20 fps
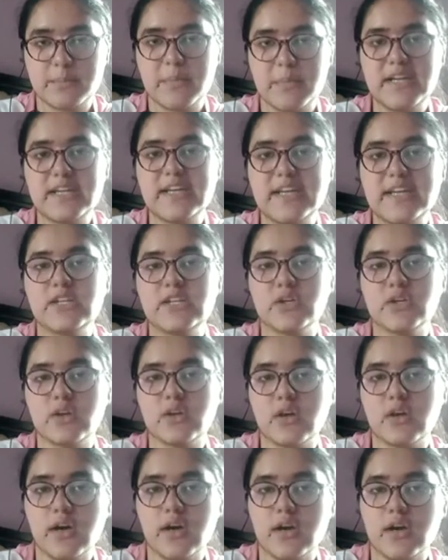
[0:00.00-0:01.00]
But it,
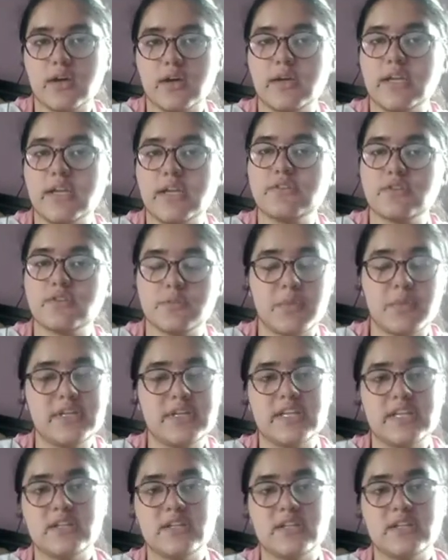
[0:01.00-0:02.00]
uh, in, but
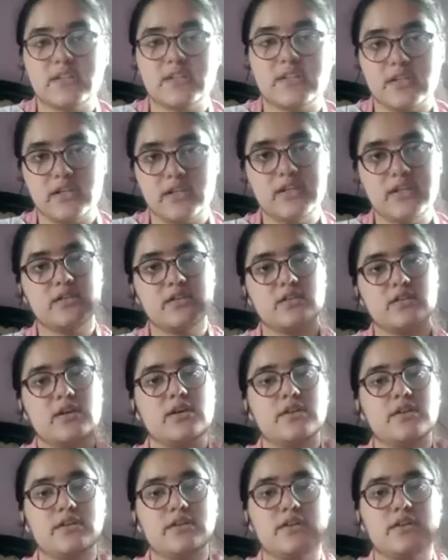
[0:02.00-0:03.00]
in, in
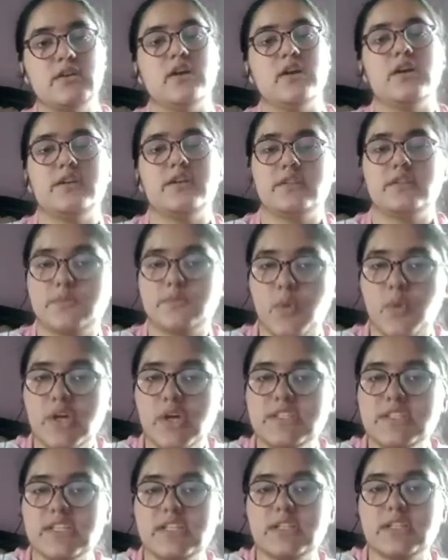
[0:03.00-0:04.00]
uh, uh
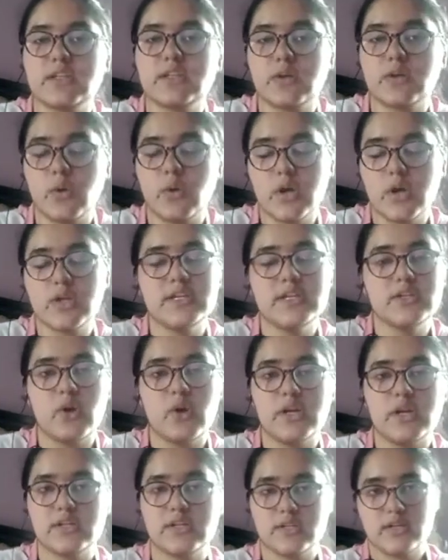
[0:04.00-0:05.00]
response, it got, it
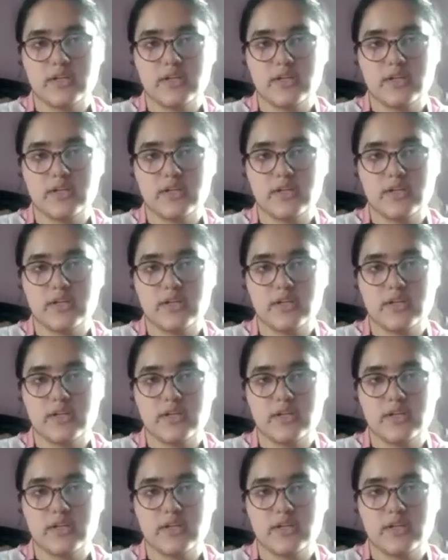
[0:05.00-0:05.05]
got